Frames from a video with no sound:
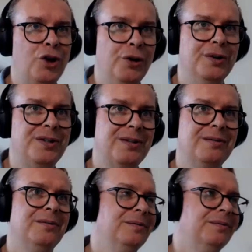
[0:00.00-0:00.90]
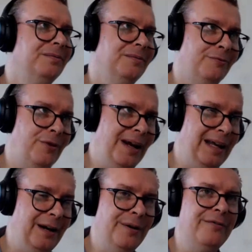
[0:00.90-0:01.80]
Good
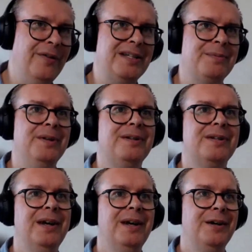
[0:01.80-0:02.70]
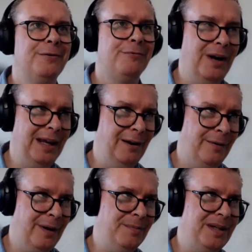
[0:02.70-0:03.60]
regular investment,
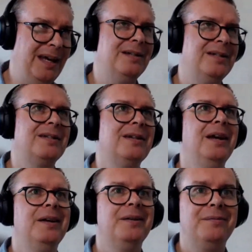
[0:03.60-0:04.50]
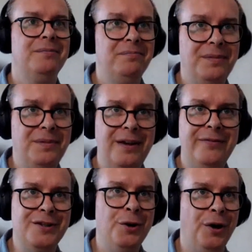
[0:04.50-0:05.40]
regular updates. If
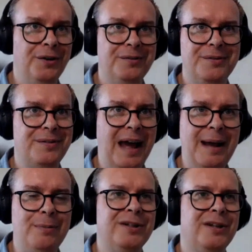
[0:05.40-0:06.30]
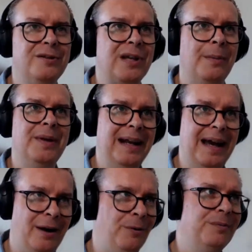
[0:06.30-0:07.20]
it's not able to do something
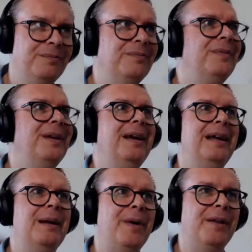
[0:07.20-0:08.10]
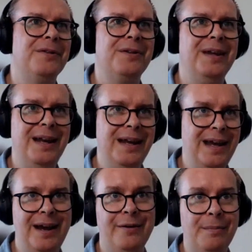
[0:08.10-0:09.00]
now, in a month, in a
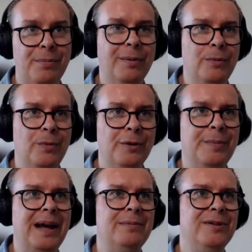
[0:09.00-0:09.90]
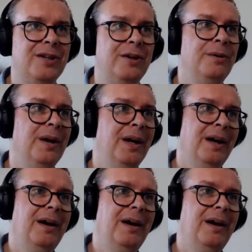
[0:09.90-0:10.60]
year, it probably will be able to.